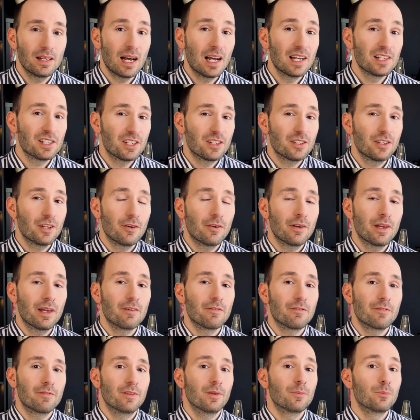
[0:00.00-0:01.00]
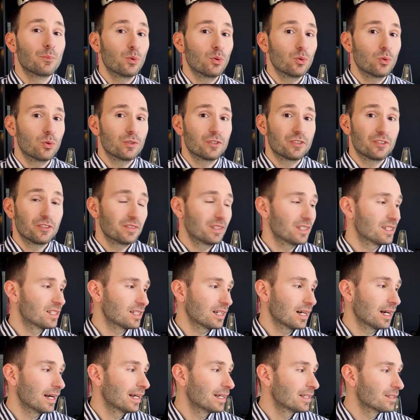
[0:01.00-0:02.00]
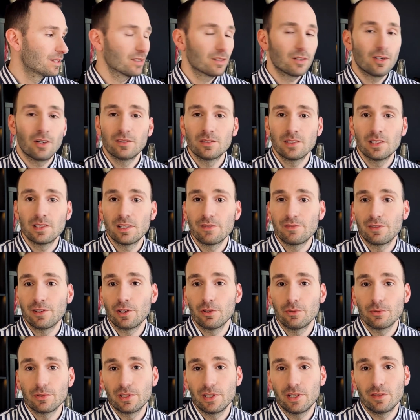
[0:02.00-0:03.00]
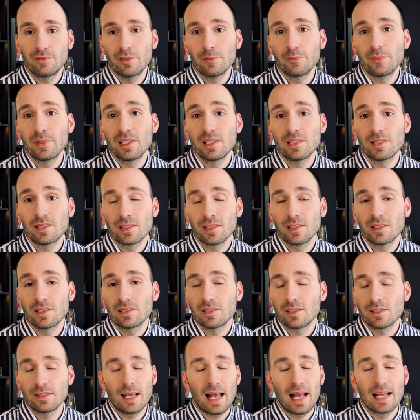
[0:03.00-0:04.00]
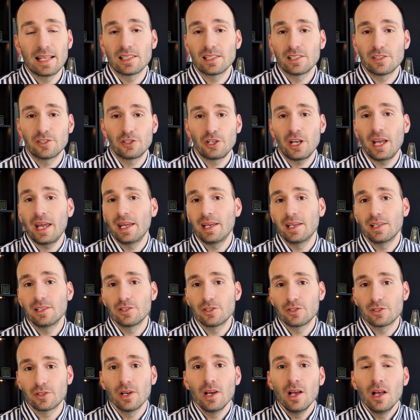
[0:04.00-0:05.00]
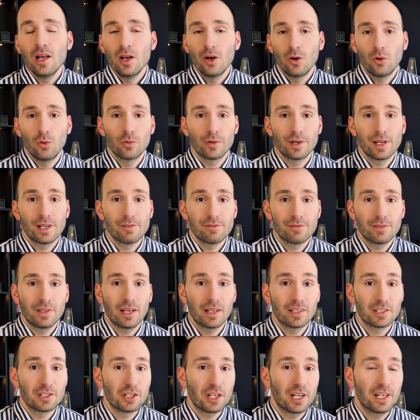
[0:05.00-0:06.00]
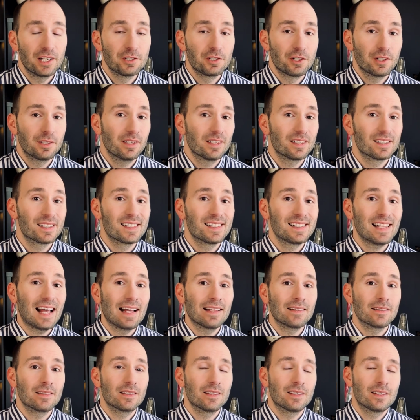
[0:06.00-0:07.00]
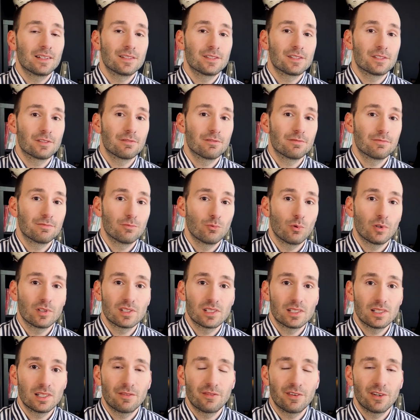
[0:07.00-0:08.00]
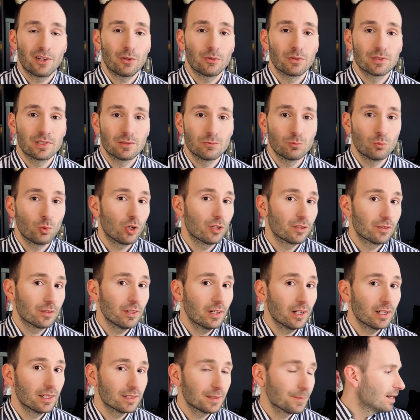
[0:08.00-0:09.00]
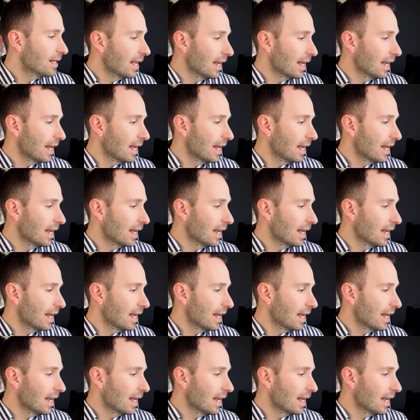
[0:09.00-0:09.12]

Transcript: I don't know if the board who decides on the difficulty of the pieces has changed or if they are changing their standards of what's difficult and what not.